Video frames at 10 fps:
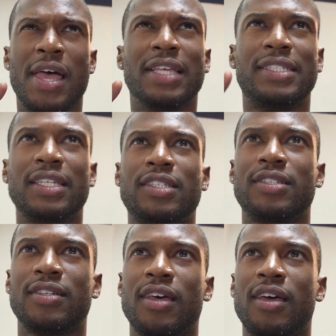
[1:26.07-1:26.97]

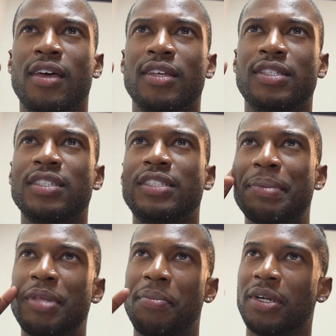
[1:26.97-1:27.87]
since
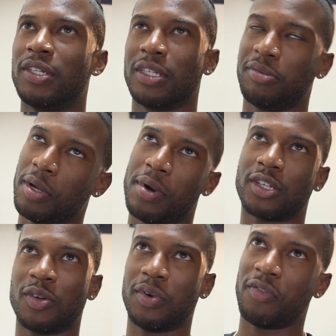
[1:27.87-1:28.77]
September, so September,
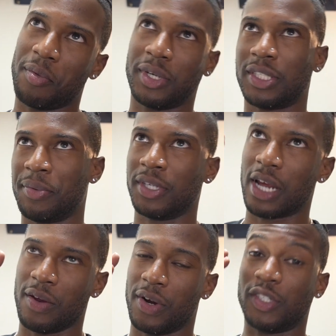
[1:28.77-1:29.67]
October, November, December, January.